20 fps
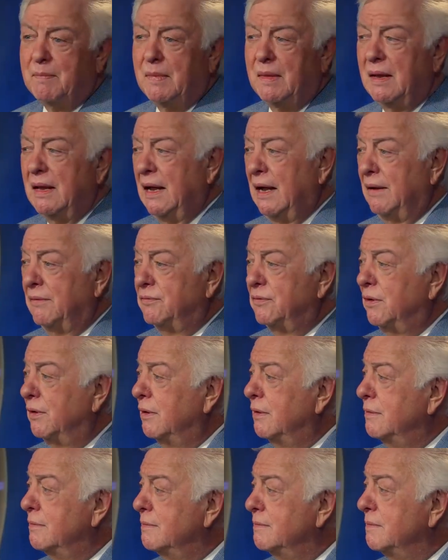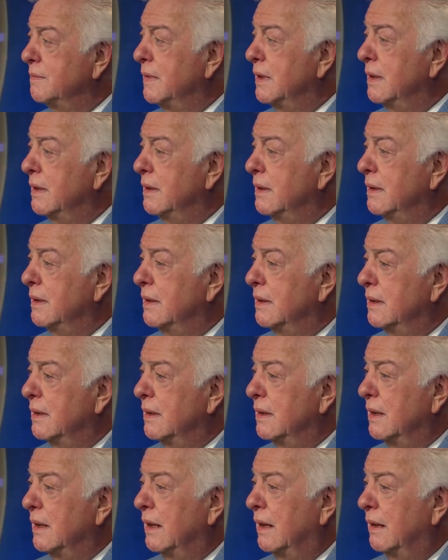after,
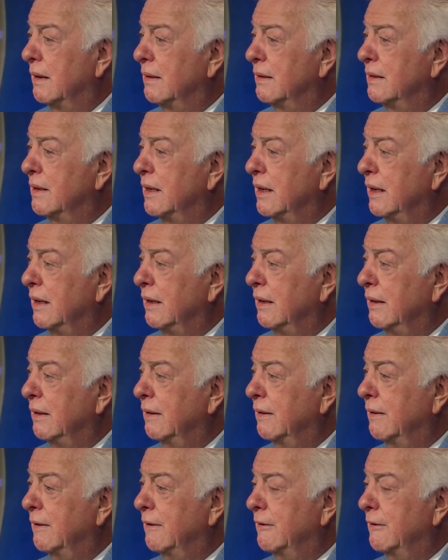and he